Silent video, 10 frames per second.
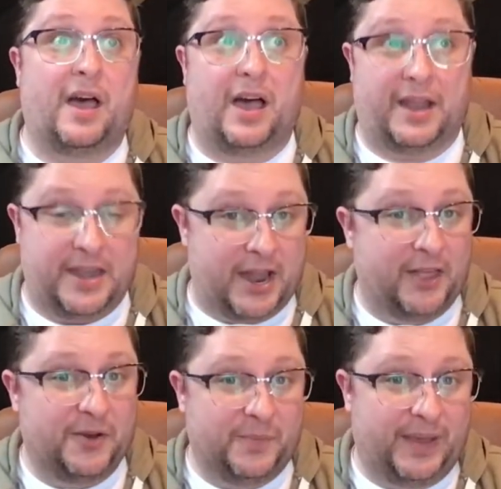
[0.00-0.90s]

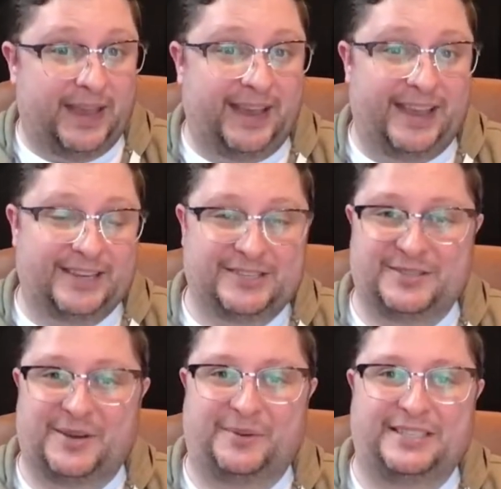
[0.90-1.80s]
Another big issue
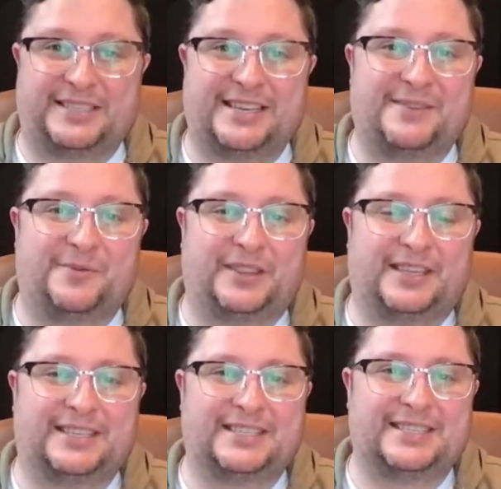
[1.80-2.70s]
that we see with
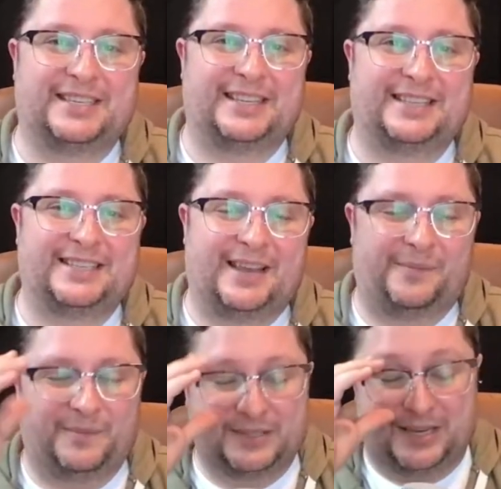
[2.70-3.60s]
this uh,
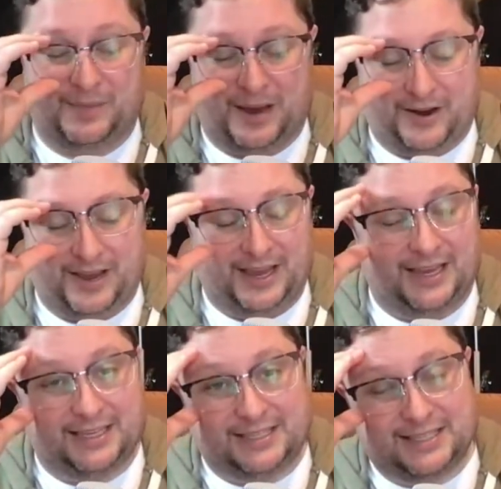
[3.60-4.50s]
same same area
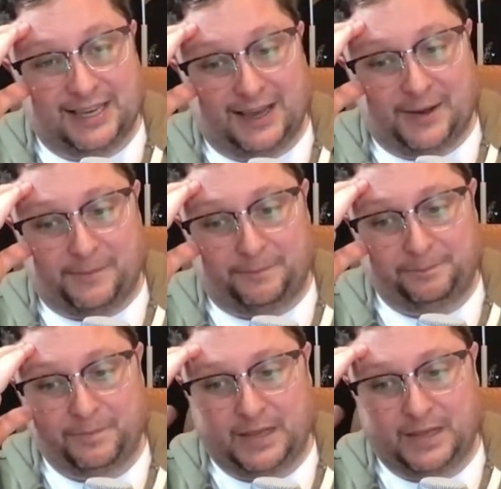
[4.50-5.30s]
is um,